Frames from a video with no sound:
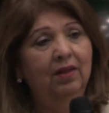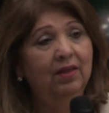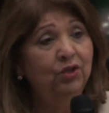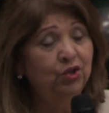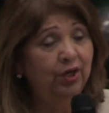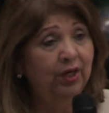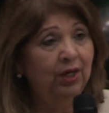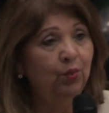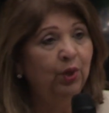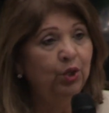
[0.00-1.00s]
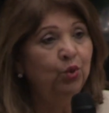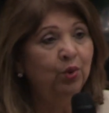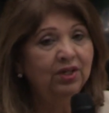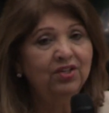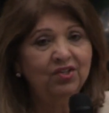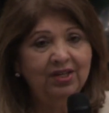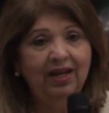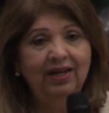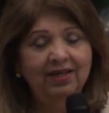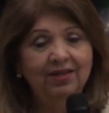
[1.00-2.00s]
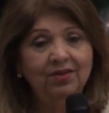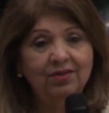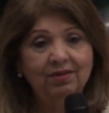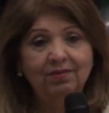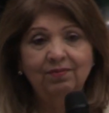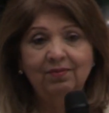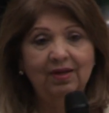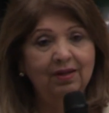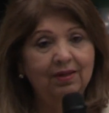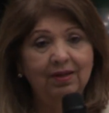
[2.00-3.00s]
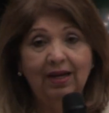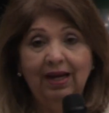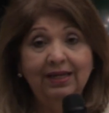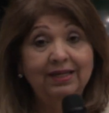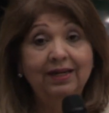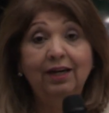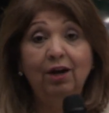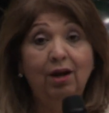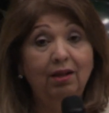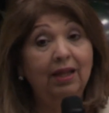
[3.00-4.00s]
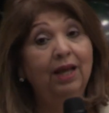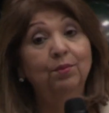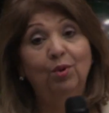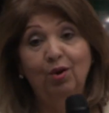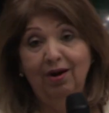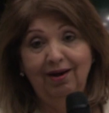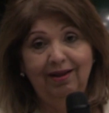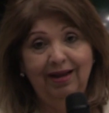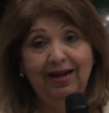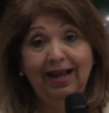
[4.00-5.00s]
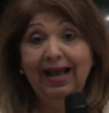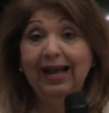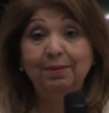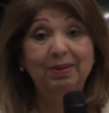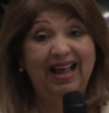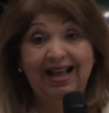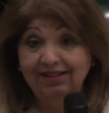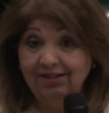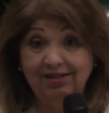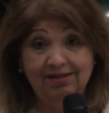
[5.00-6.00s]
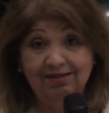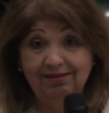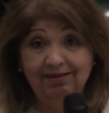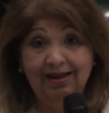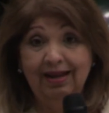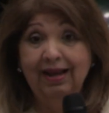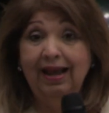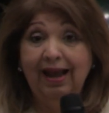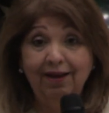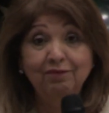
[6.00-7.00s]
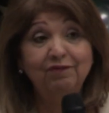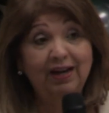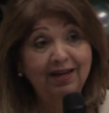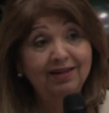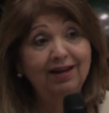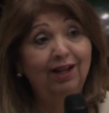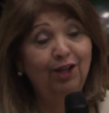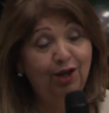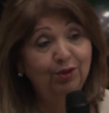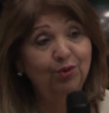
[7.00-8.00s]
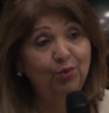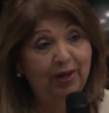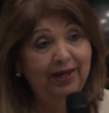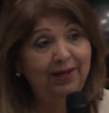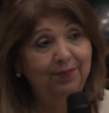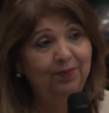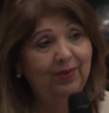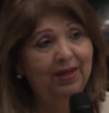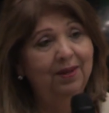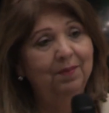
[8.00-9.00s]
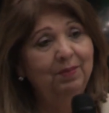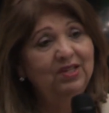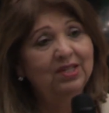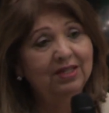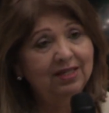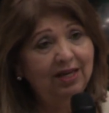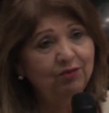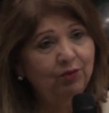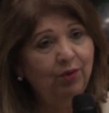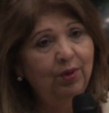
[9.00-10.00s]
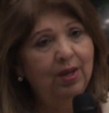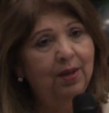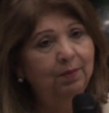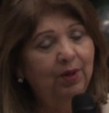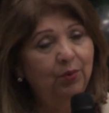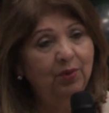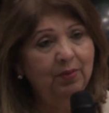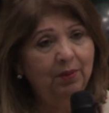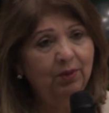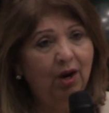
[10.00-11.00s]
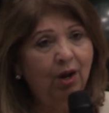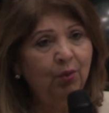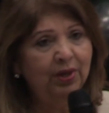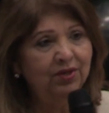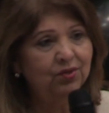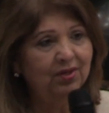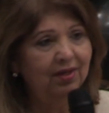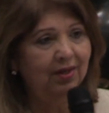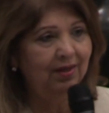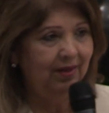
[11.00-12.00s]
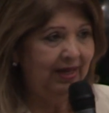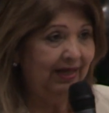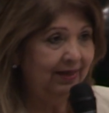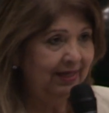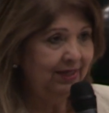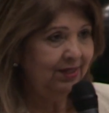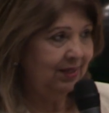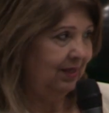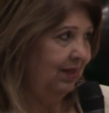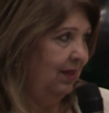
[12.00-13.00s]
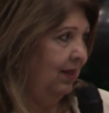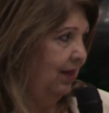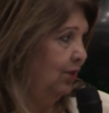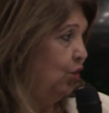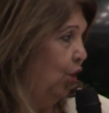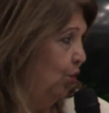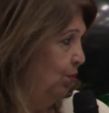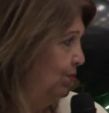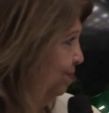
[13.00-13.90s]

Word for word: the journey, what you want to say is, I did it all and more, and I had a blast. Have fun along the way. Be successful, but remember always that this is home.